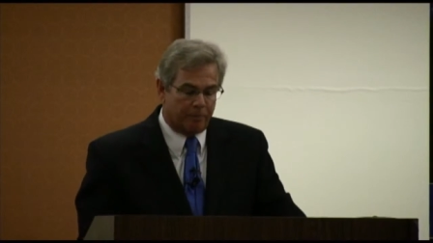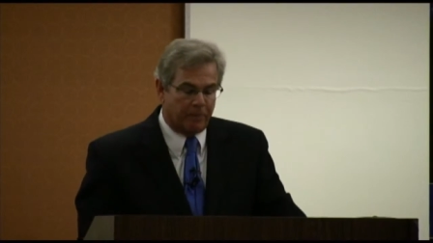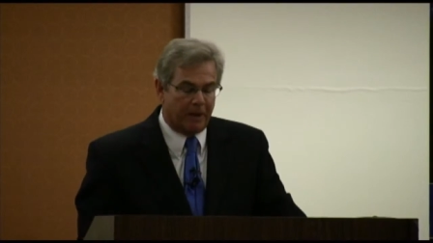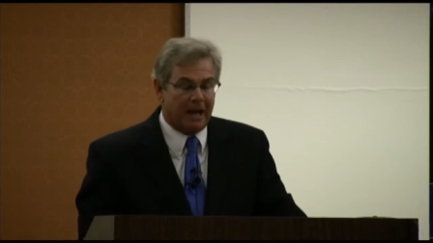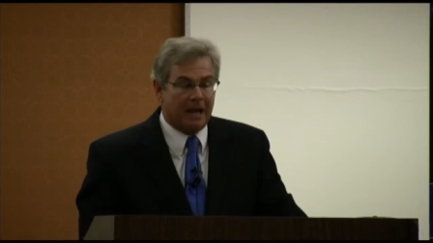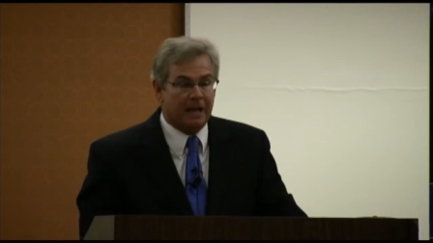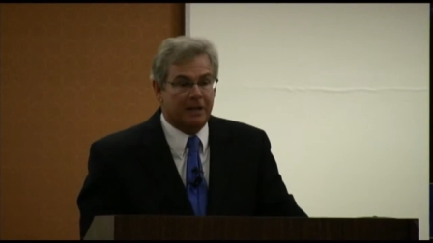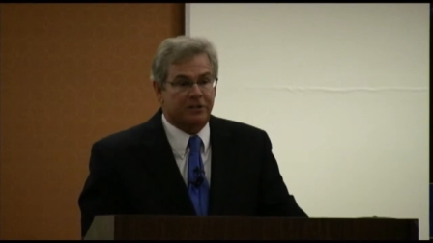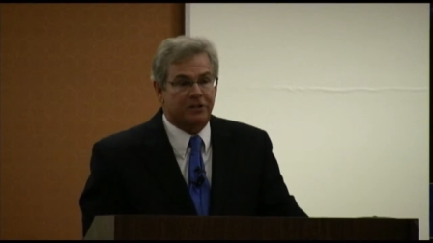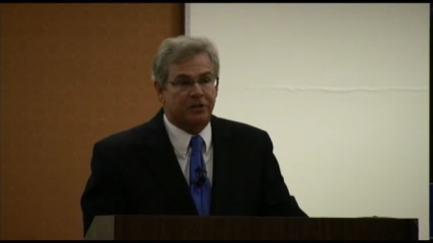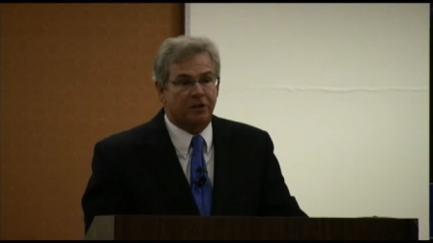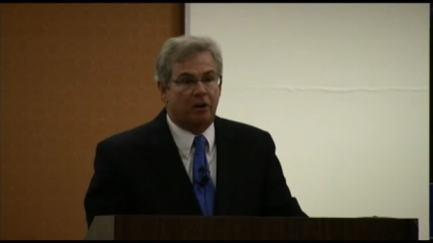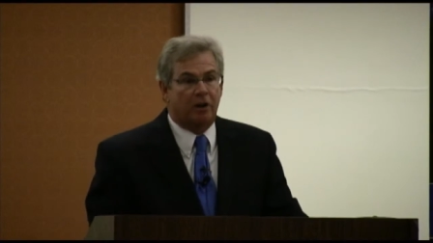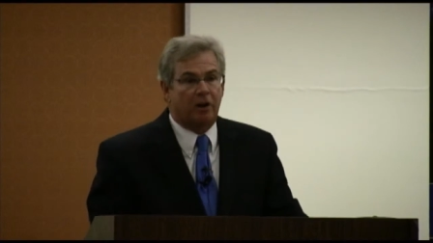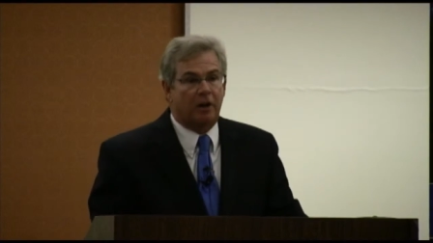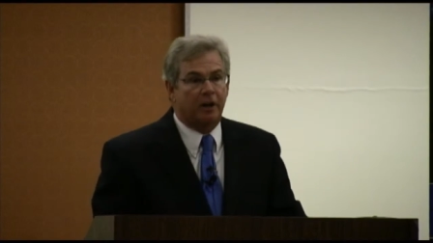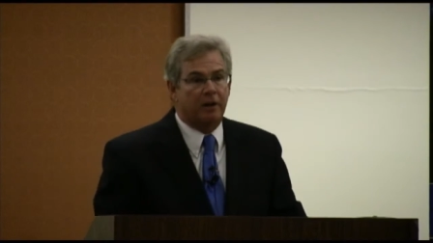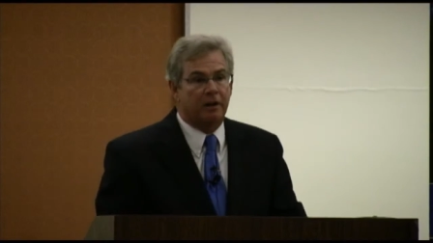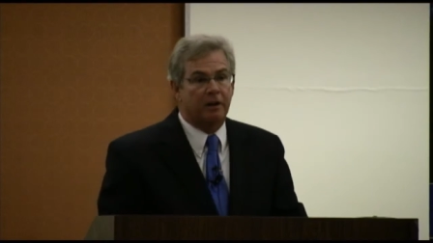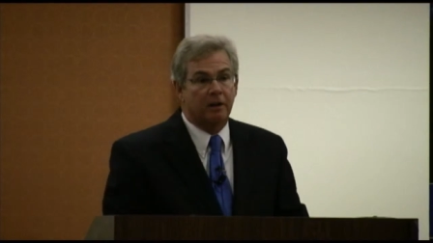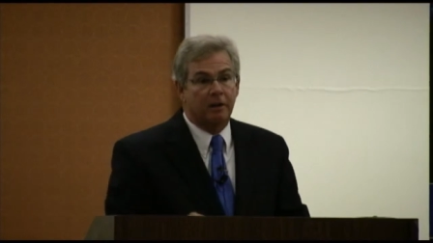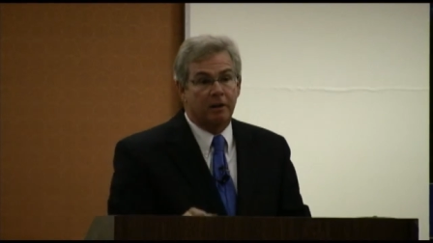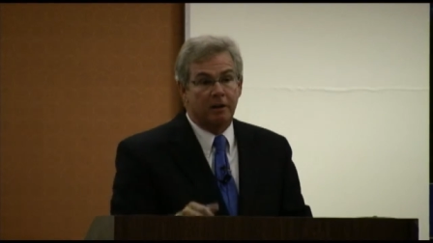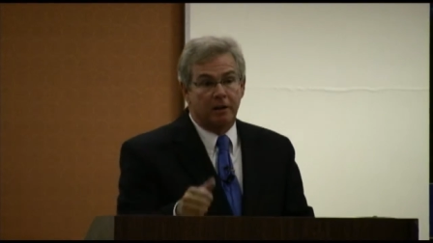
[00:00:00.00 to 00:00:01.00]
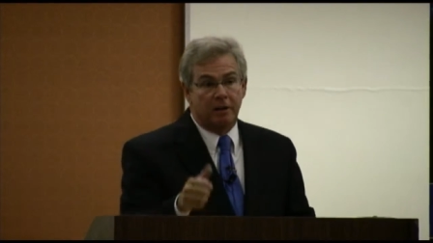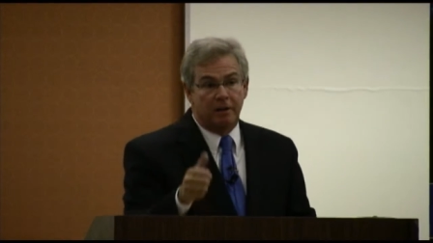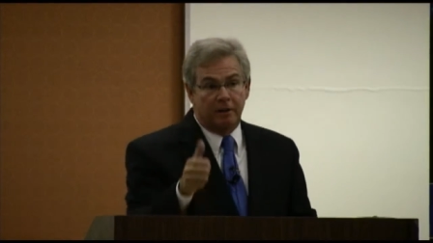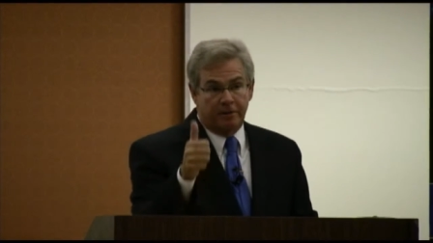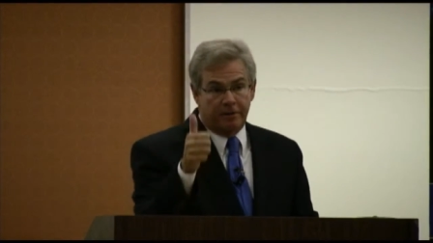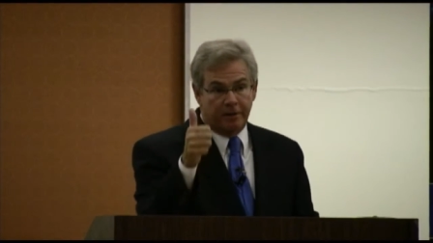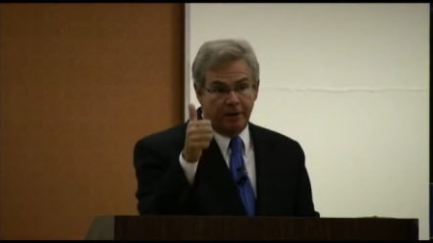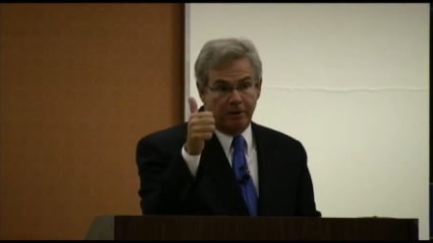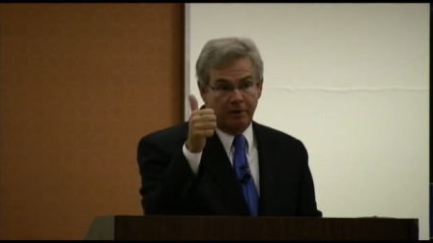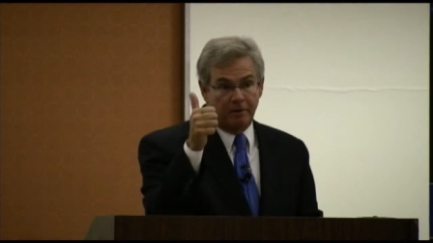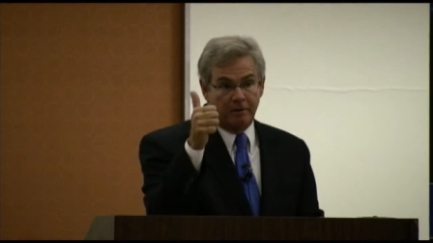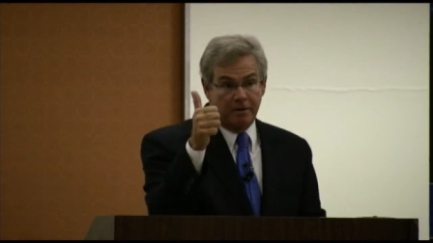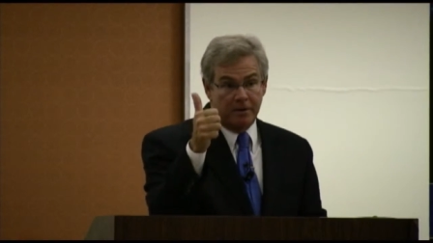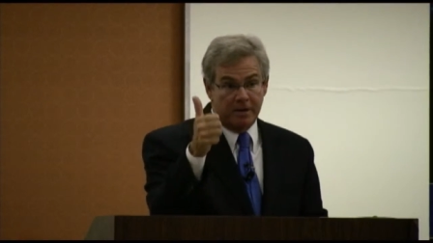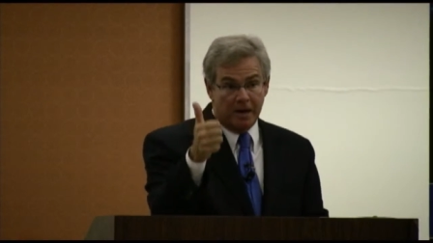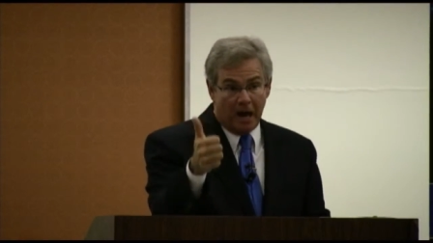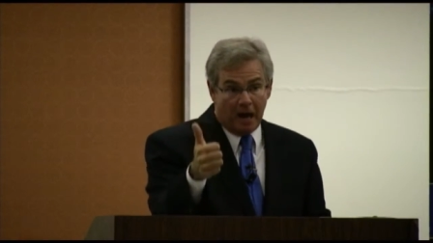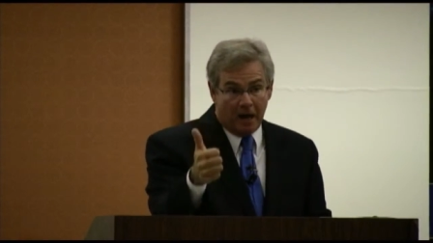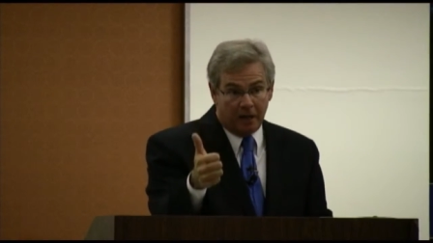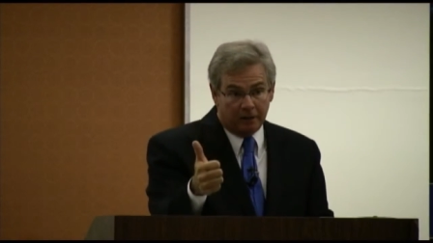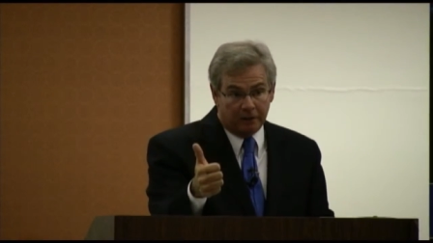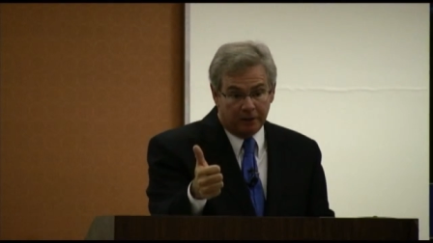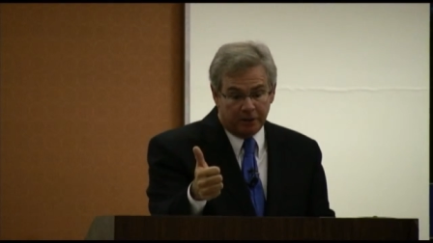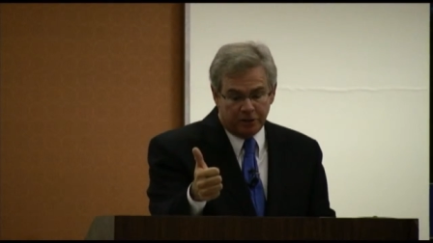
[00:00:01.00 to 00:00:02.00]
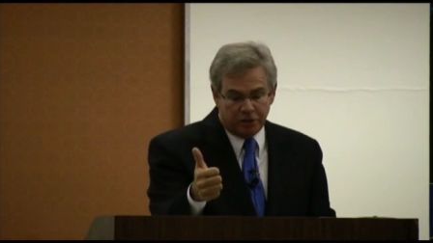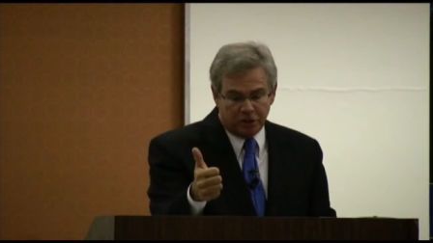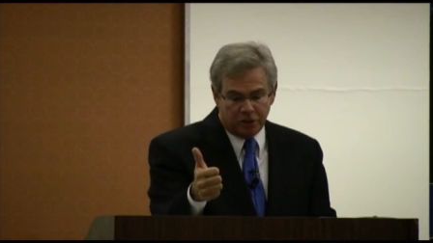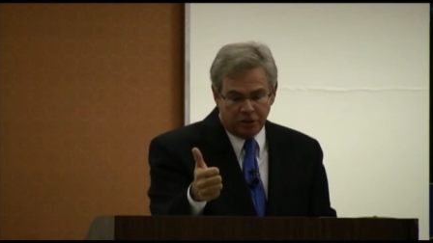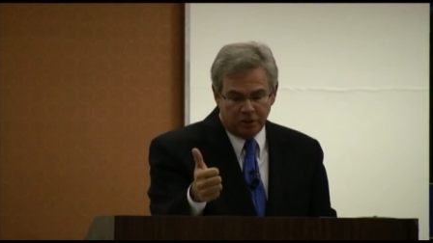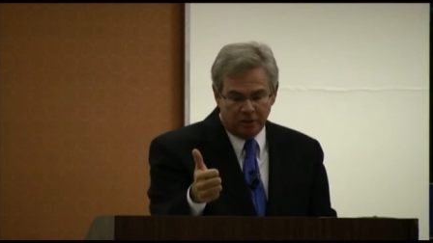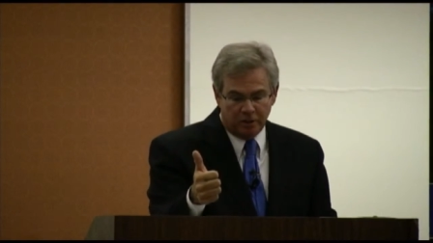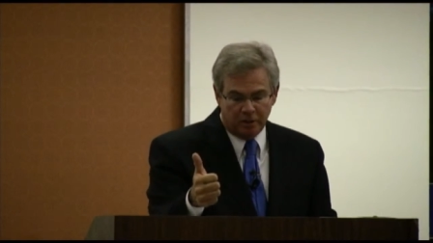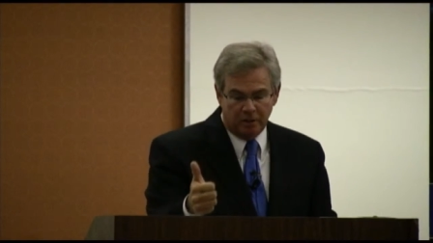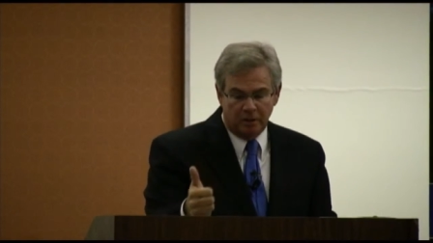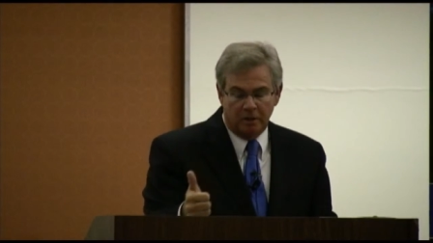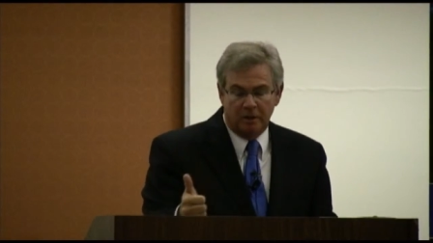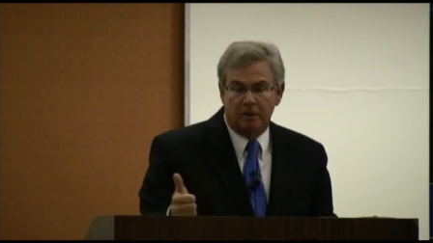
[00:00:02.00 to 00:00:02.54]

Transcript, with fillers: pass on their knowledge,